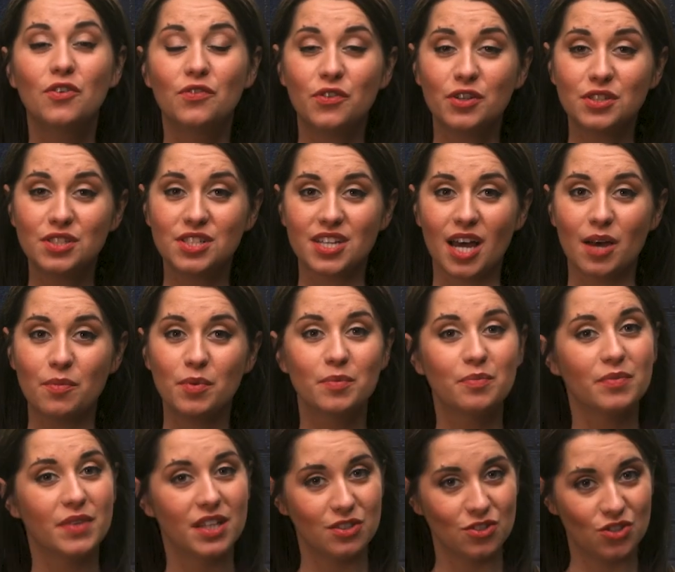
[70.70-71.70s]
First up
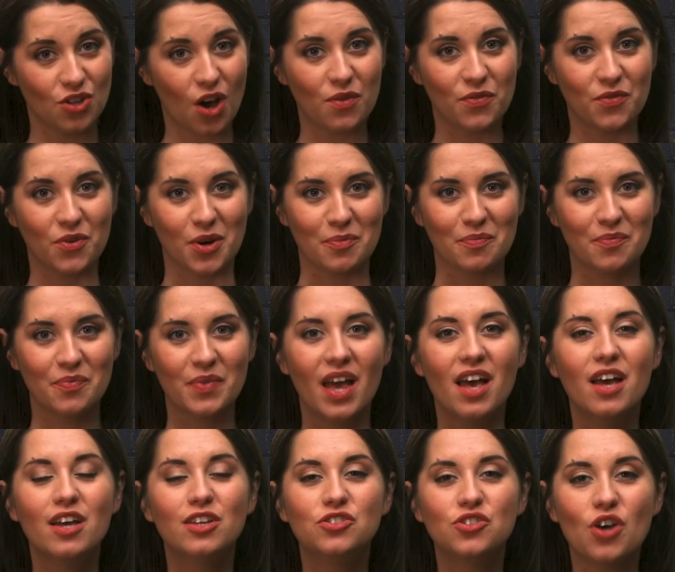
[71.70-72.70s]
is Jotform.
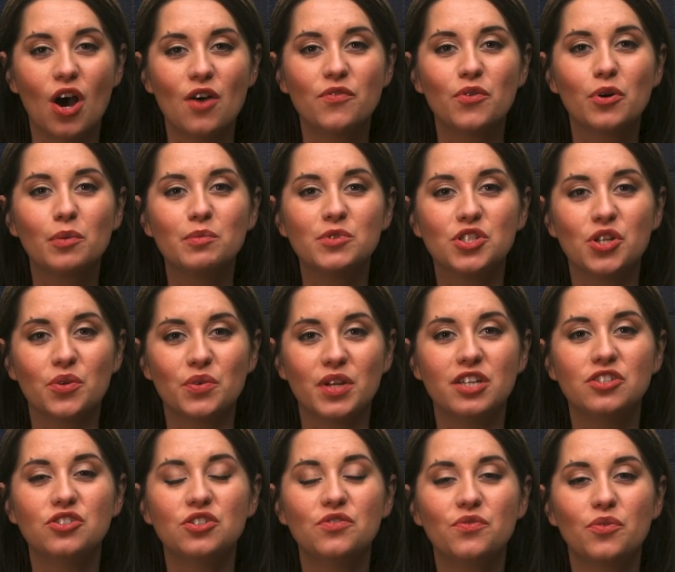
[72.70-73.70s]
Jotform's
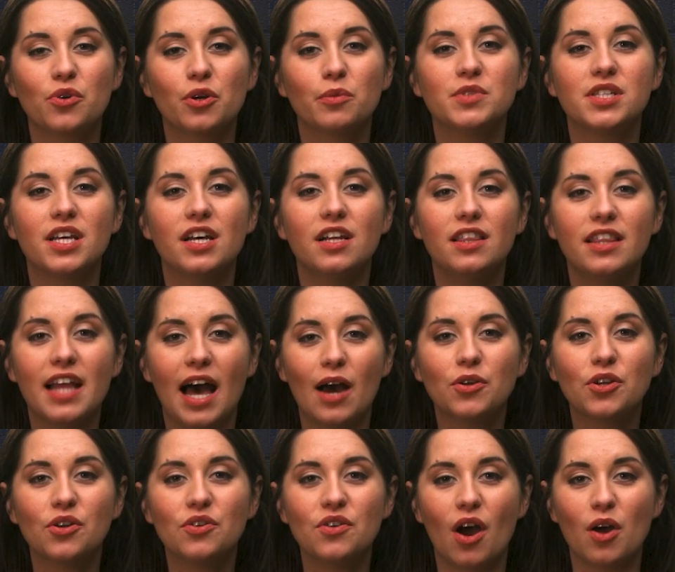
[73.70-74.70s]
donation forms allow
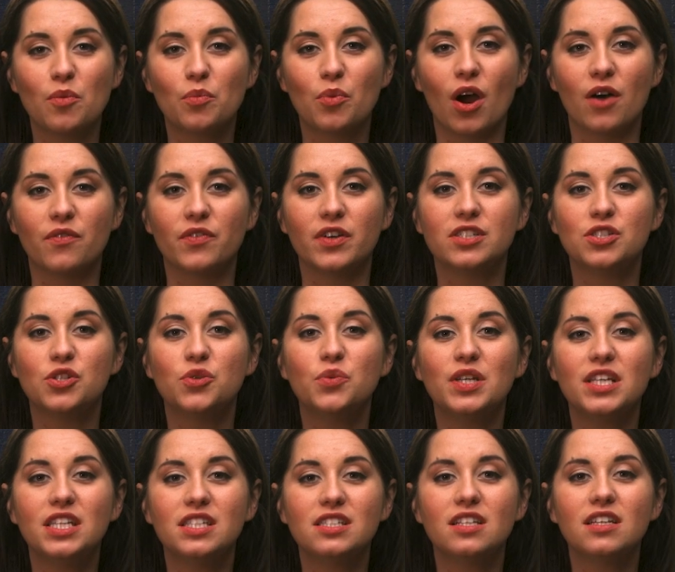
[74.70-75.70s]
your nonprofit to
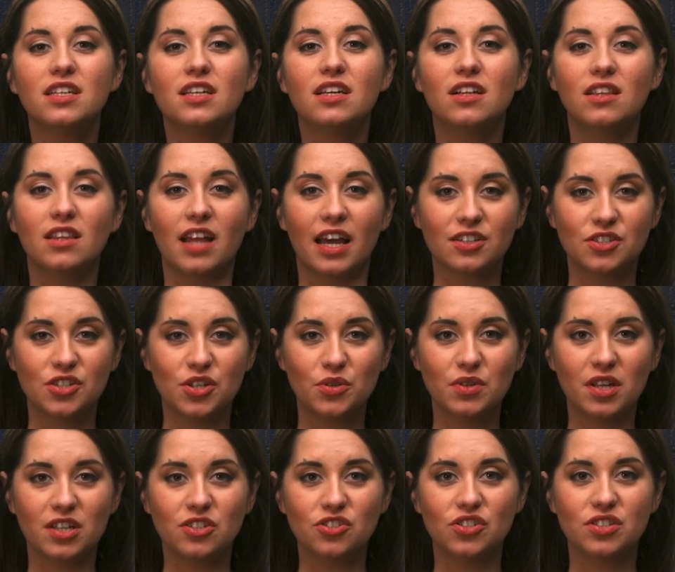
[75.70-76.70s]
easily collect
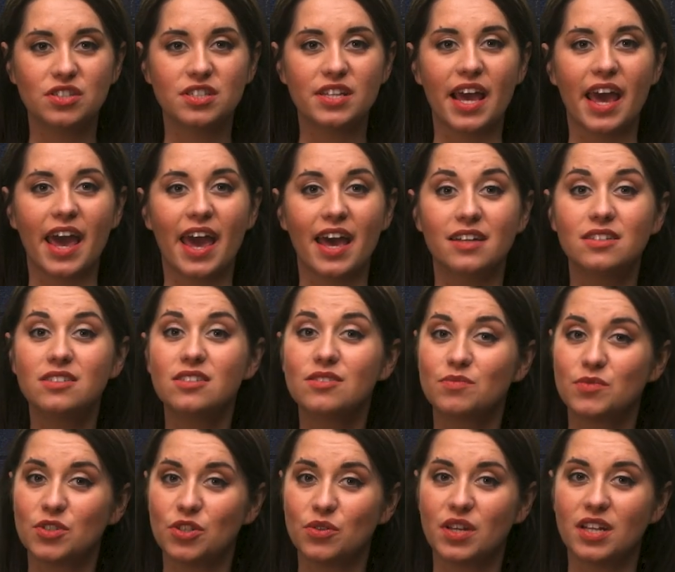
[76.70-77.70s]
donations, and
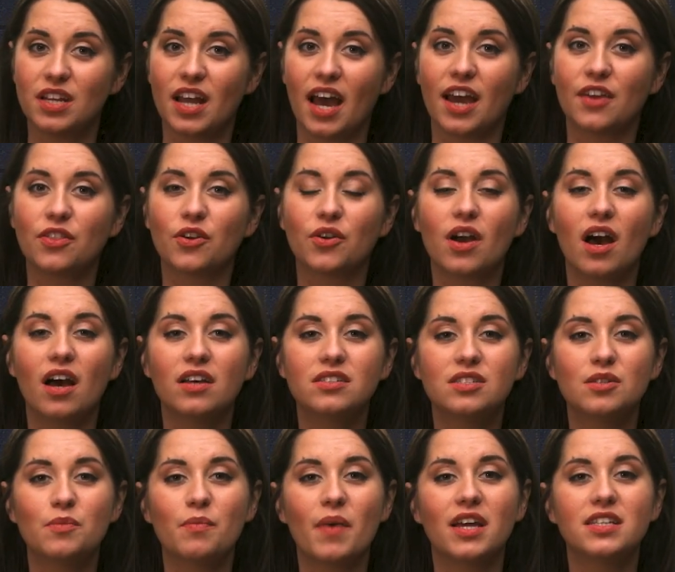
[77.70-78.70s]
you can either
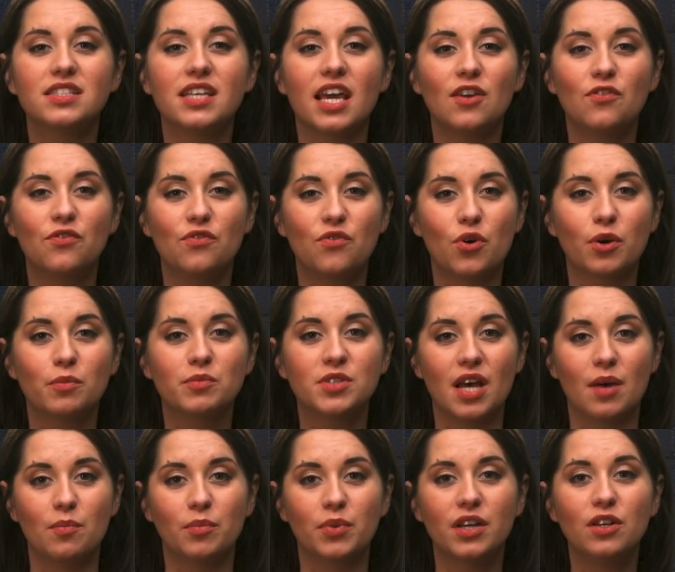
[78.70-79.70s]
customize a form
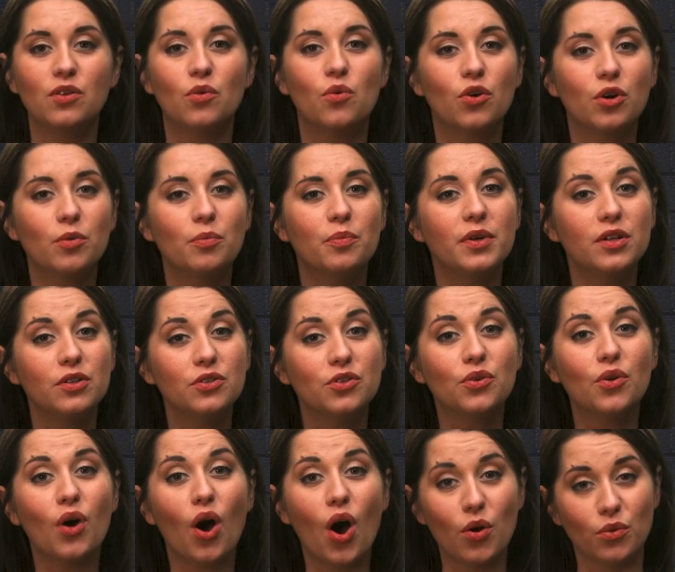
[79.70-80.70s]
template or build
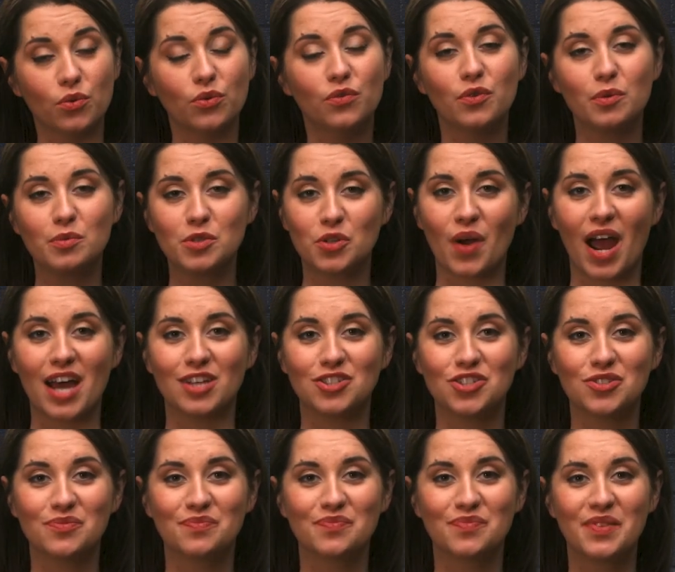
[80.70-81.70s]
your own from
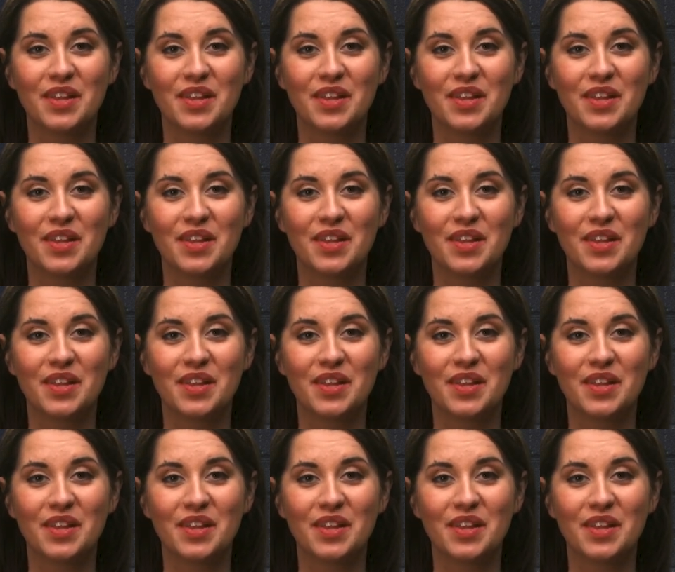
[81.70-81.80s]
scratch.